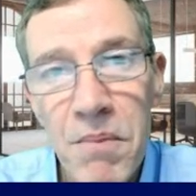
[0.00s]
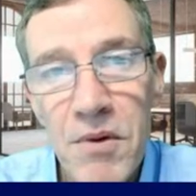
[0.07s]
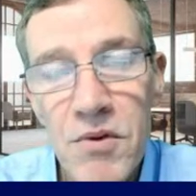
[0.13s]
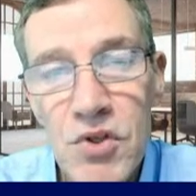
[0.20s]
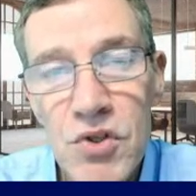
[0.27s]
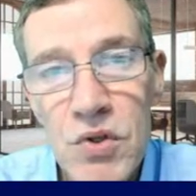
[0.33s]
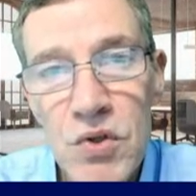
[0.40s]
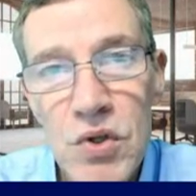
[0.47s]

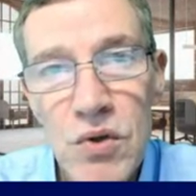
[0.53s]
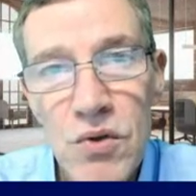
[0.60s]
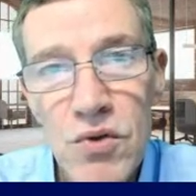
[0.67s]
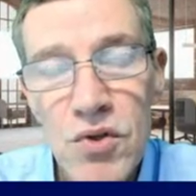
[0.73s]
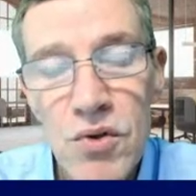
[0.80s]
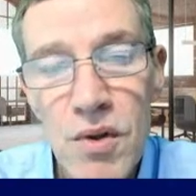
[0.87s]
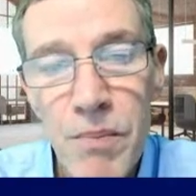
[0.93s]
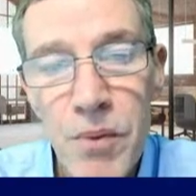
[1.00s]
to
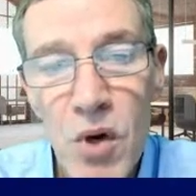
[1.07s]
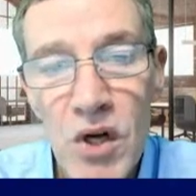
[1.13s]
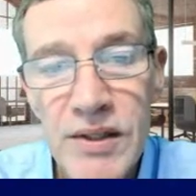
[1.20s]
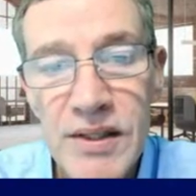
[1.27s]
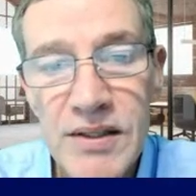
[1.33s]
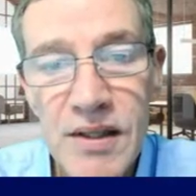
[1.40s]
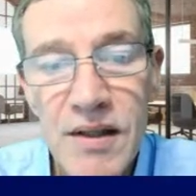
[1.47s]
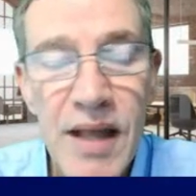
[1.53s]
the
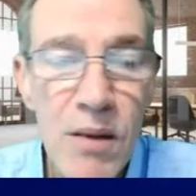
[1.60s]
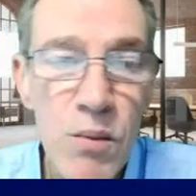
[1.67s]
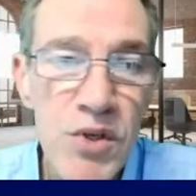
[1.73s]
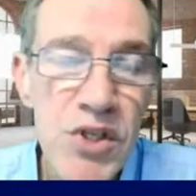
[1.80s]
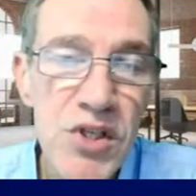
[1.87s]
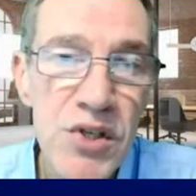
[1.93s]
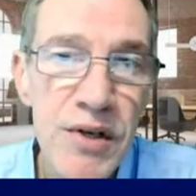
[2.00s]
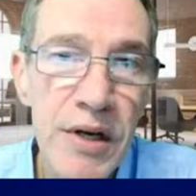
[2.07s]
parties, and they would
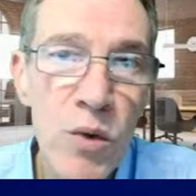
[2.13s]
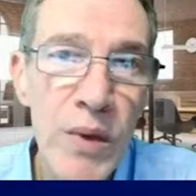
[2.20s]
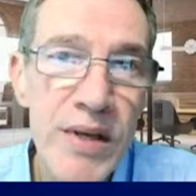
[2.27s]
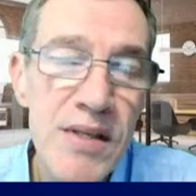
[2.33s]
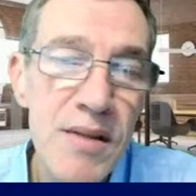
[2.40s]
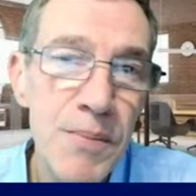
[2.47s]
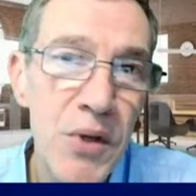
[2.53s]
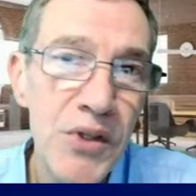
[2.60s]
just
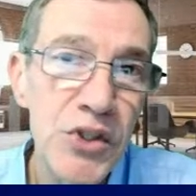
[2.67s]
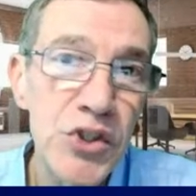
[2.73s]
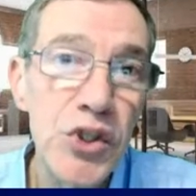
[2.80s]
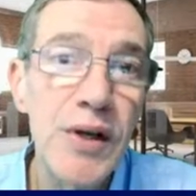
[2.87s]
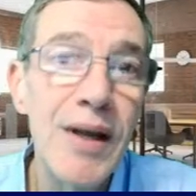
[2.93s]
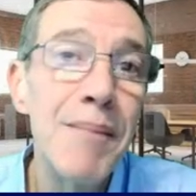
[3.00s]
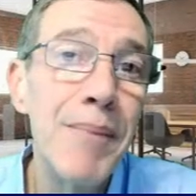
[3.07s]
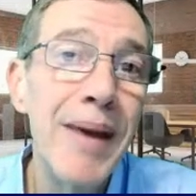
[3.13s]
request the parties
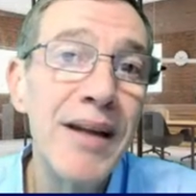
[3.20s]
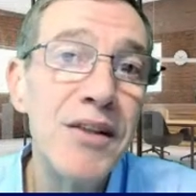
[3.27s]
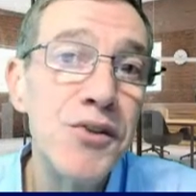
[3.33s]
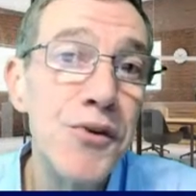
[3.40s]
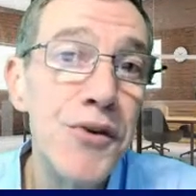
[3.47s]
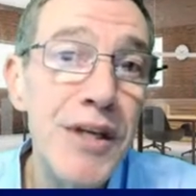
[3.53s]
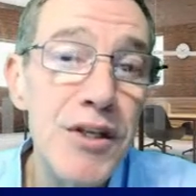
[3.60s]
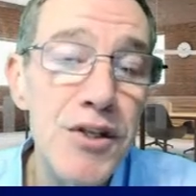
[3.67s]
to come back
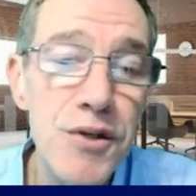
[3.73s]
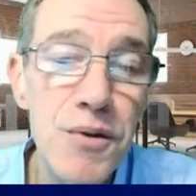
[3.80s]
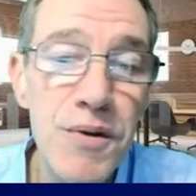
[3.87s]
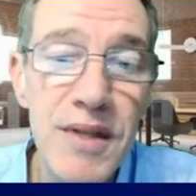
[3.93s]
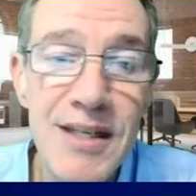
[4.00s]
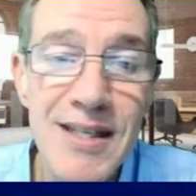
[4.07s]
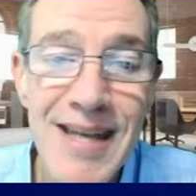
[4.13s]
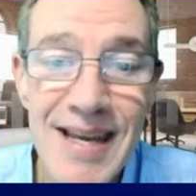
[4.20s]
to
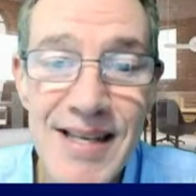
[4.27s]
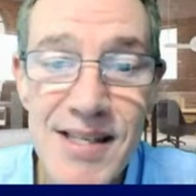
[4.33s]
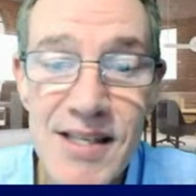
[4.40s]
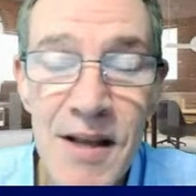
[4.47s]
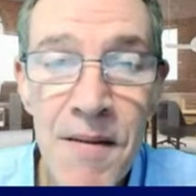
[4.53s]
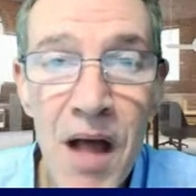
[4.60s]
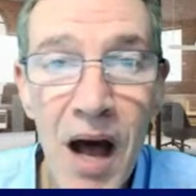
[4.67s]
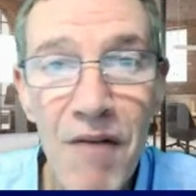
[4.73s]
redo the
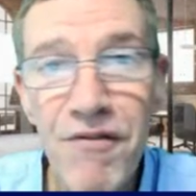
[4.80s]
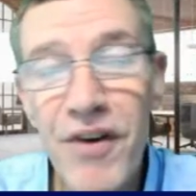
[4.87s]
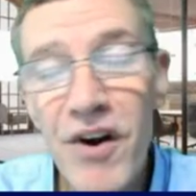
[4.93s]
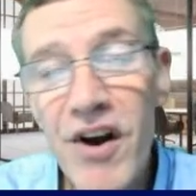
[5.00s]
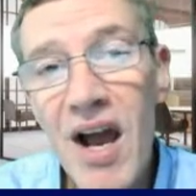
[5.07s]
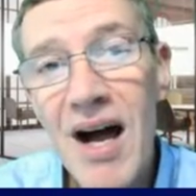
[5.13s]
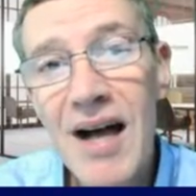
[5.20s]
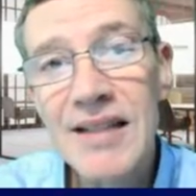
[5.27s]
test.
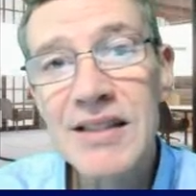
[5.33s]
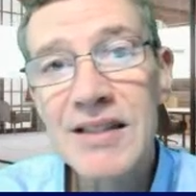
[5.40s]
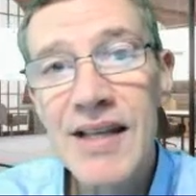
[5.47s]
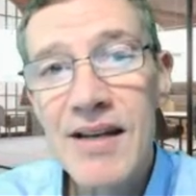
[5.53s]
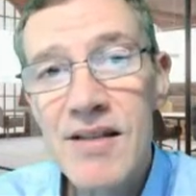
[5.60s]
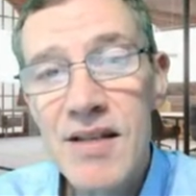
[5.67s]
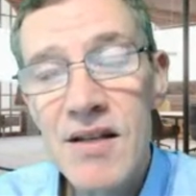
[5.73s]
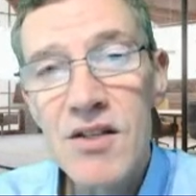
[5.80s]
Very high
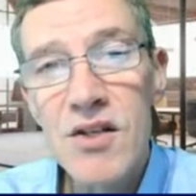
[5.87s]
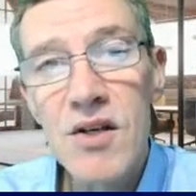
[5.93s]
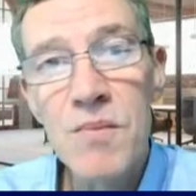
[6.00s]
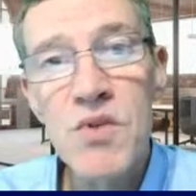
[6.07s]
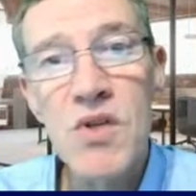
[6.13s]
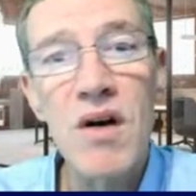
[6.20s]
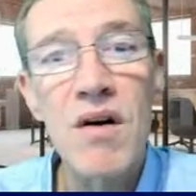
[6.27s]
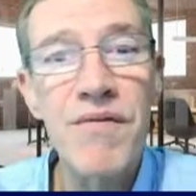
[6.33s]
standards in
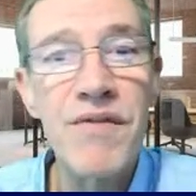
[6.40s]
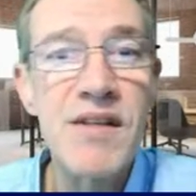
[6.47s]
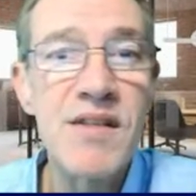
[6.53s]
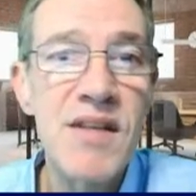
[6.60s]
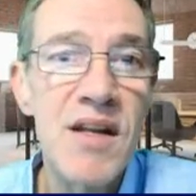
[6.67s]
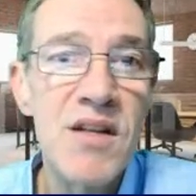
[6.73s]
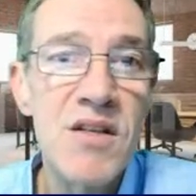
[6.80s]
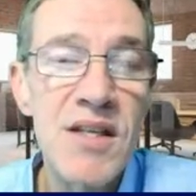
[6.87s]
terms of the
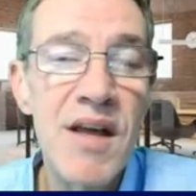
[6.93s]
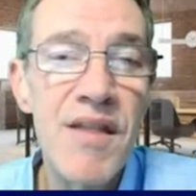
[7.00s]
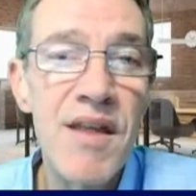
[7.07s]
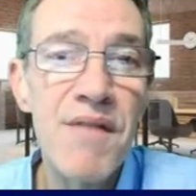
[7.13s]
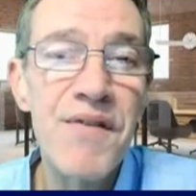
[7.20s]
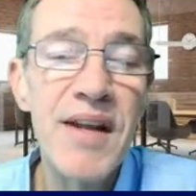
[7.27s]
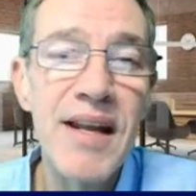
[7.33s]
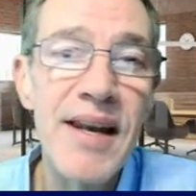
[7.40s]
South African